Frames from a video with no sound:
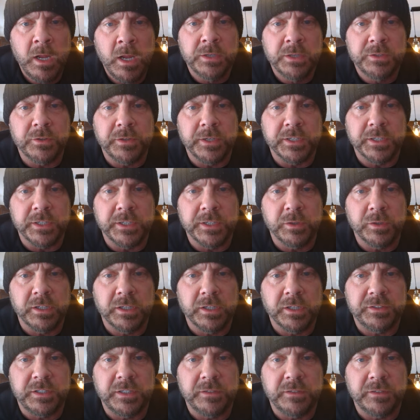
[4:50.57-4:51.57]
So this one
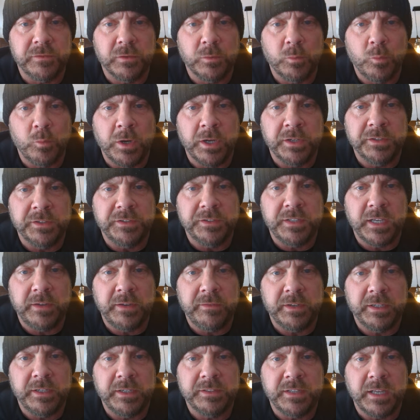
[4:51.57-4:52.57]
listed for
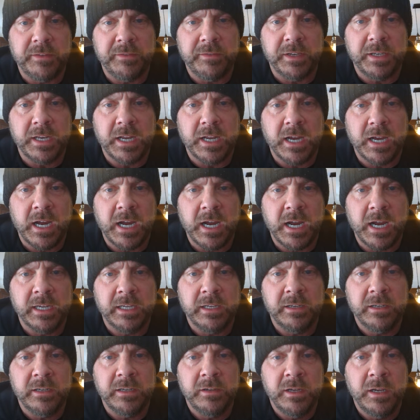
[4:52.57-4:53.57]

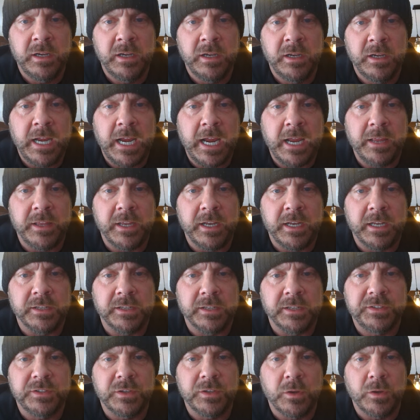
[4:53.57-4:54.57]
177.9, and then it
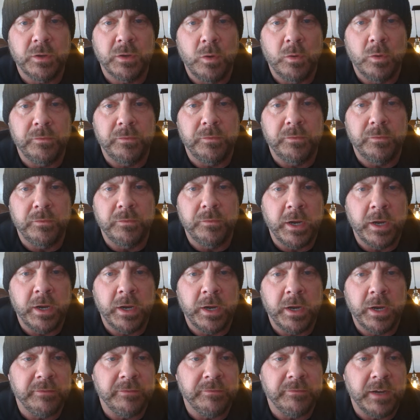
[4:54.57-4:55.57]
sold for
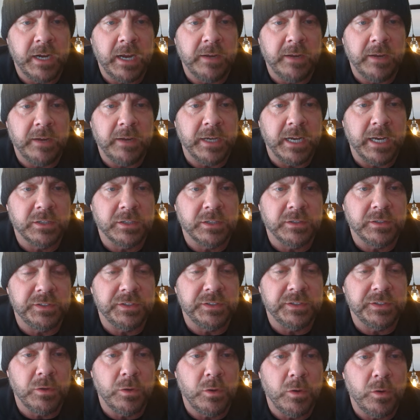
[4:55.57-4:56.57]
185. So it actually
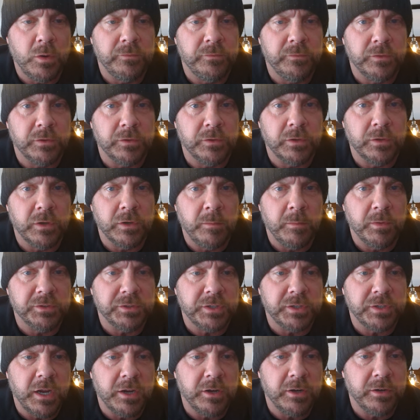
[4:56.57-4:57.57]
sold for almost
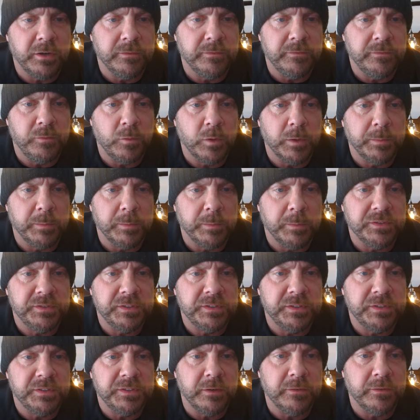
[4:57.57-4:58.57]
104%,
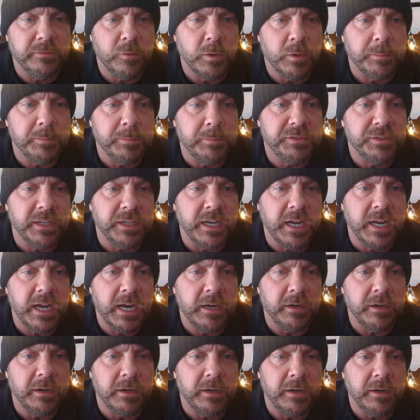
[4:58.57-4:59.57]
or 4%
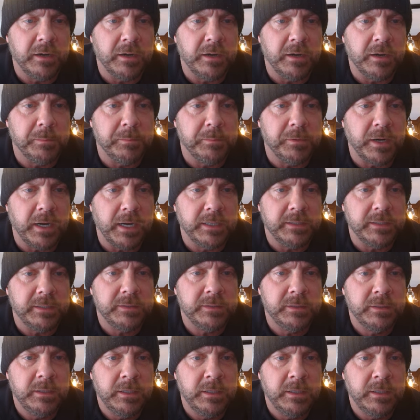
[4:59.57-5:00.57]
higher than sell price.
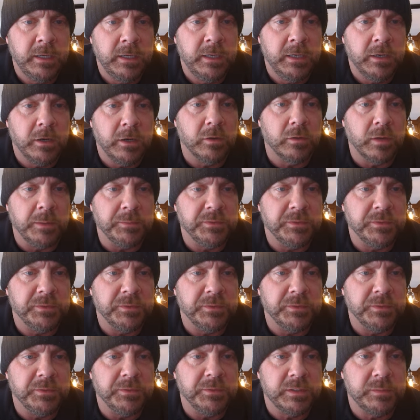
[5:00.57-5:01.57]
or I'm
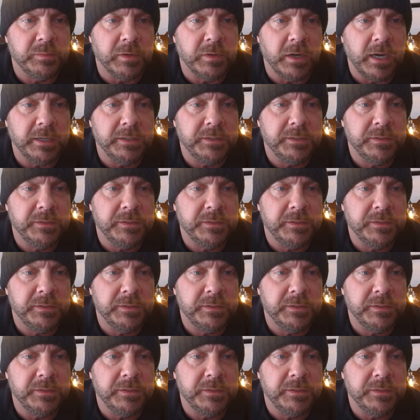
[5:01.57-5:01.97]
sorry, list price.